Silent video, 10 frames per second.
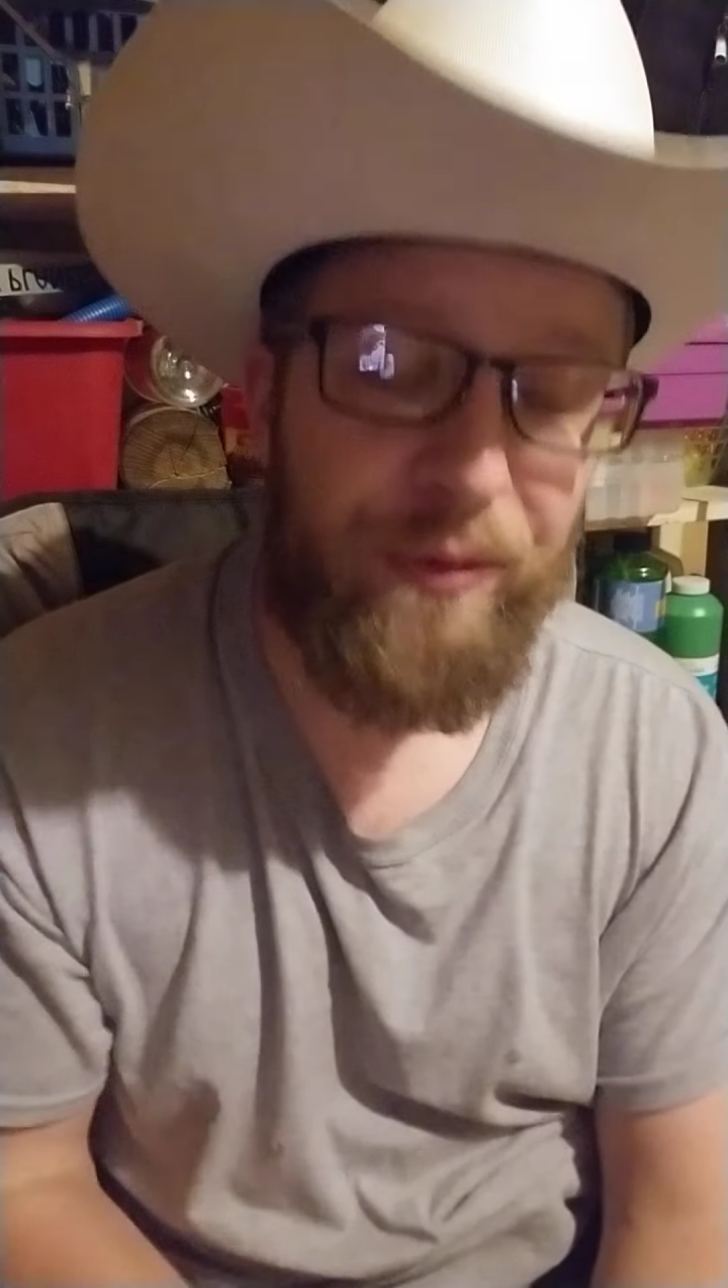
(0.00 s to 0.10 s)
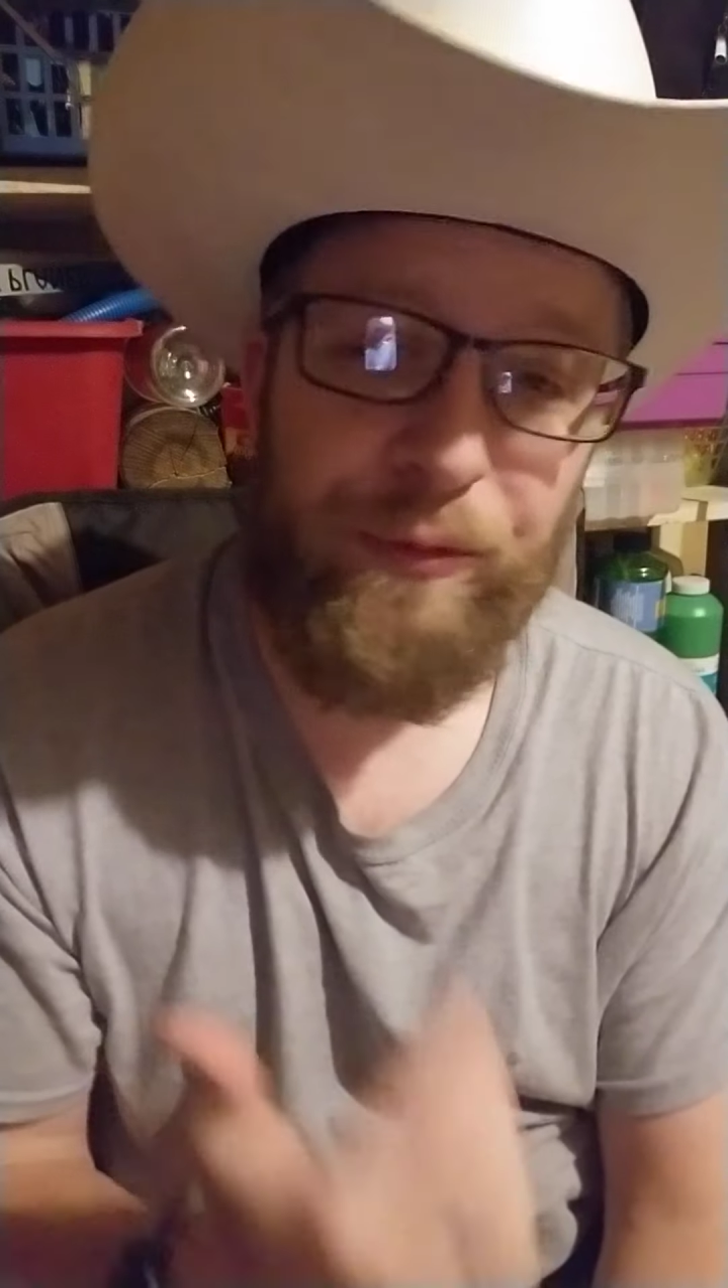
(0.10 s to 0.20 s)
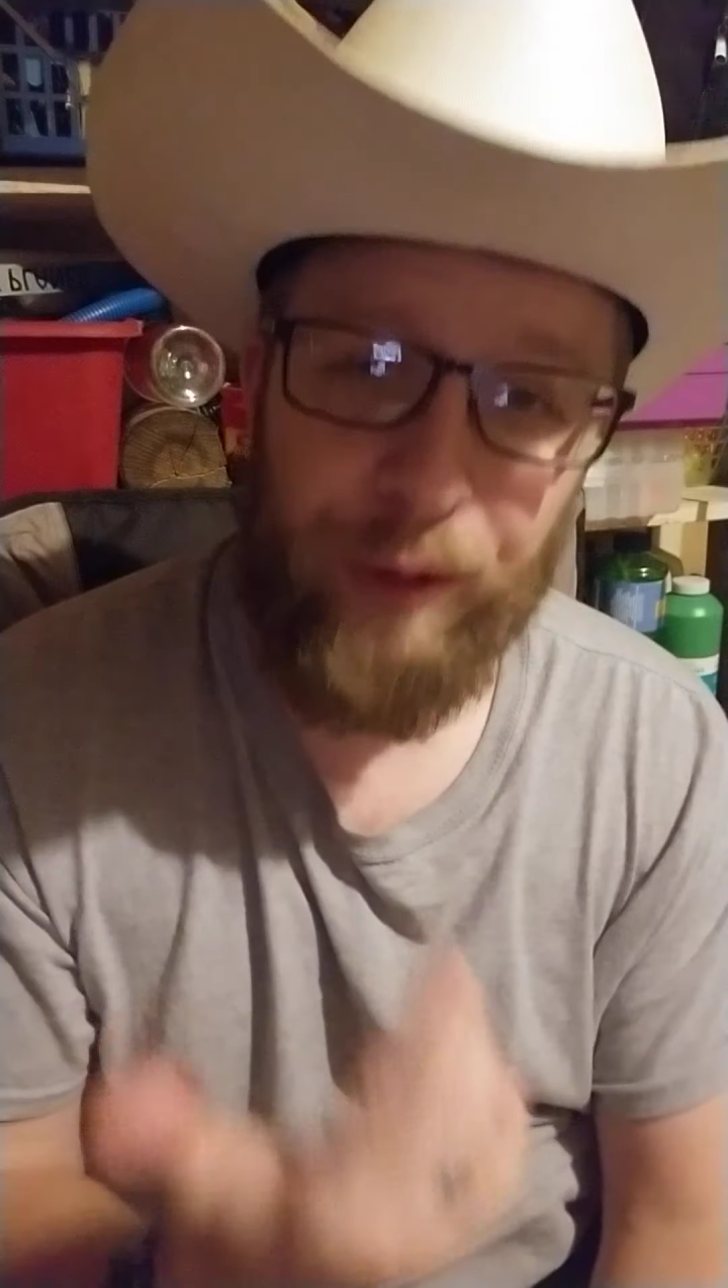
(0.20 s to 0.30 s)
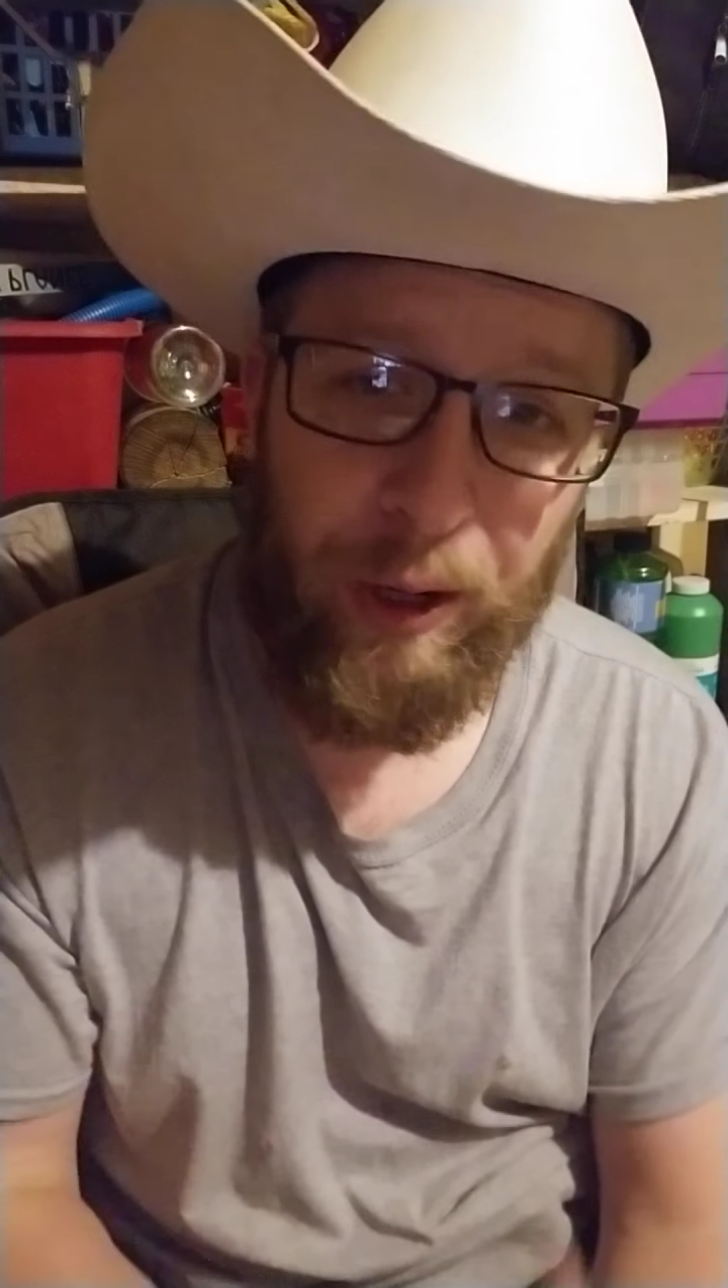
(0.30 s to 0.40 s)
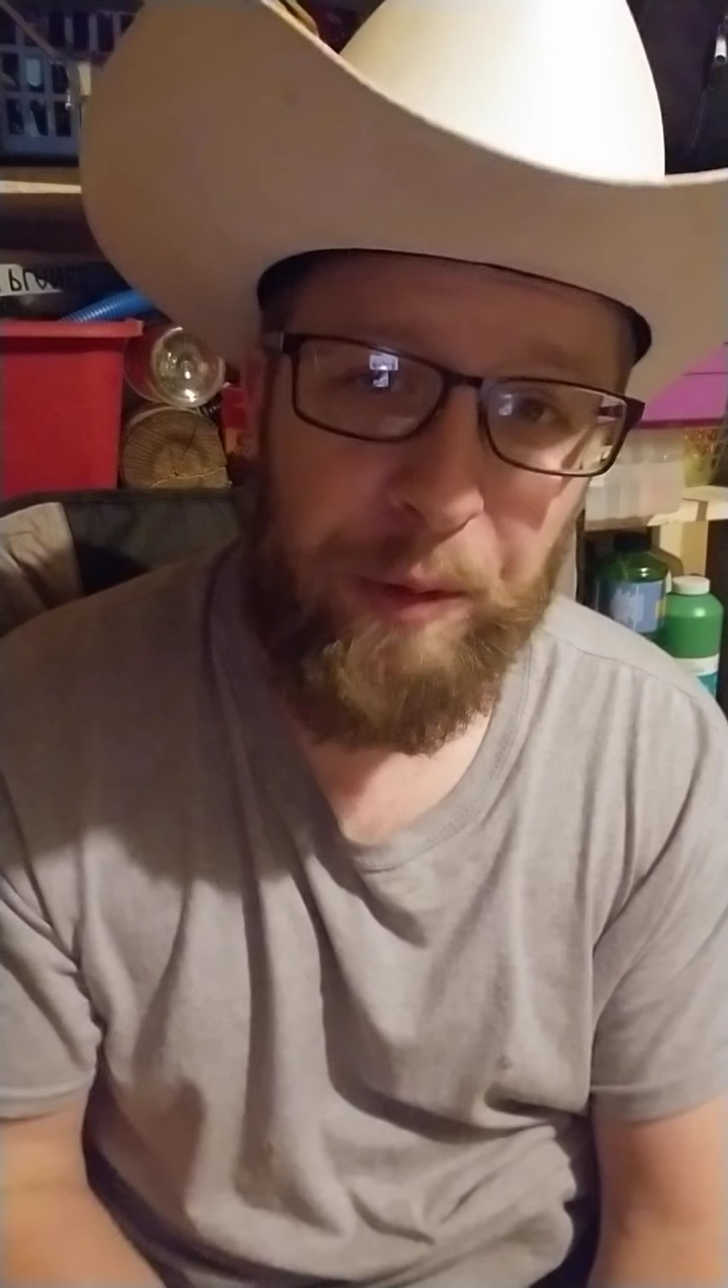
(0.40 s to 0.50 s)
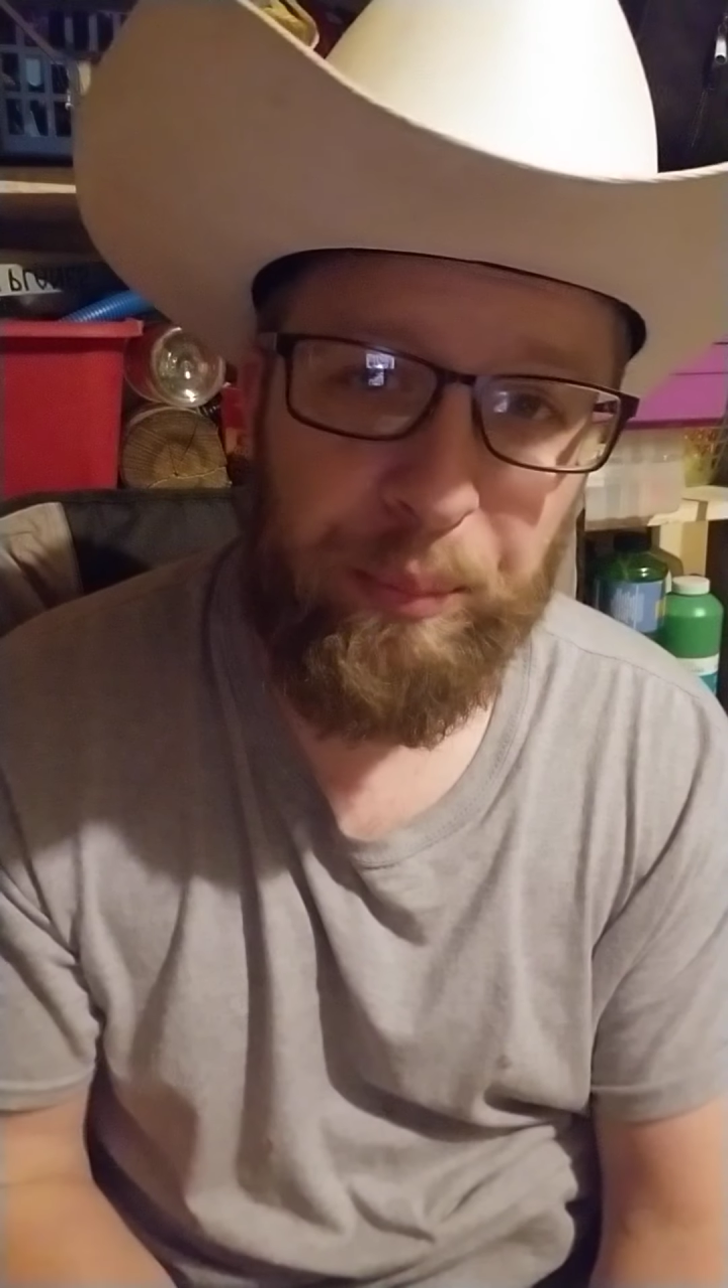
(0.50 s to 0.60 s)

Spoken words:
Very